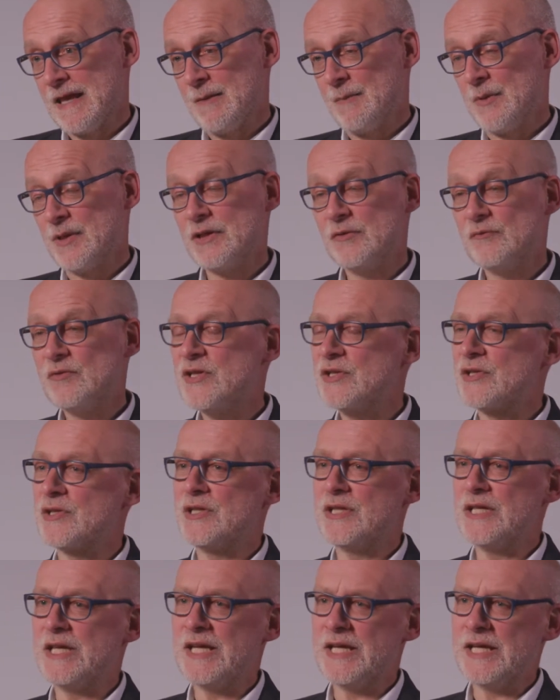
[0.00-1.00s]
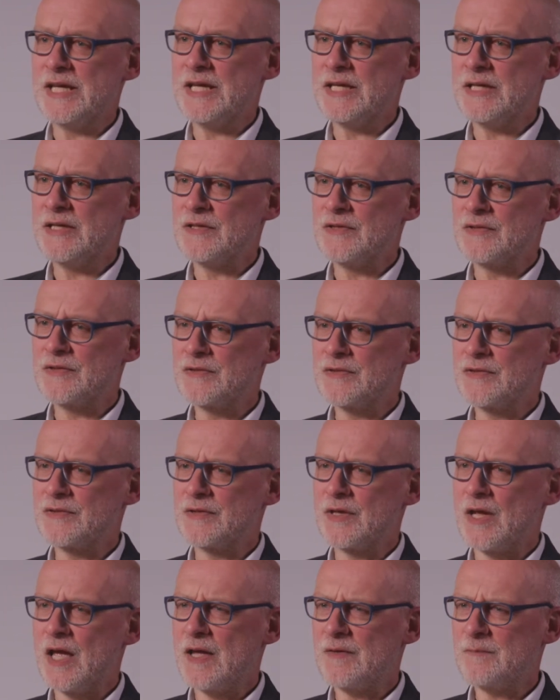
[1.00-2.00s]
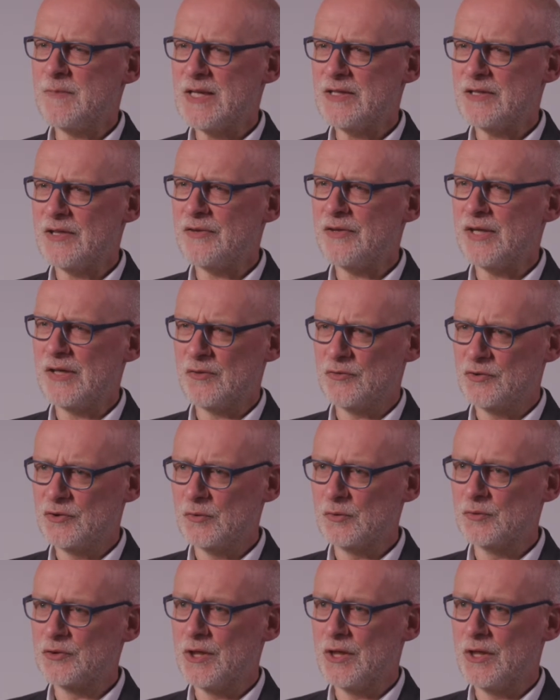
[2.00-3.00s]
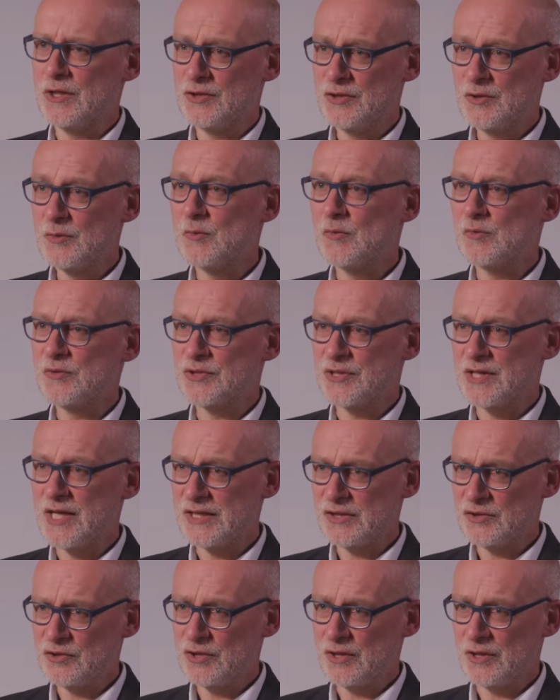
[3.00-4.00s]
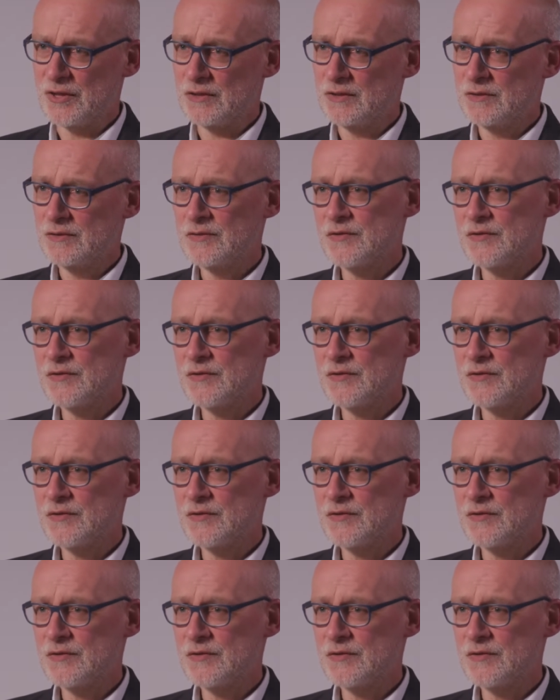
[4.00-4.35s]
But in recent years, I've made a theological turn towards nature.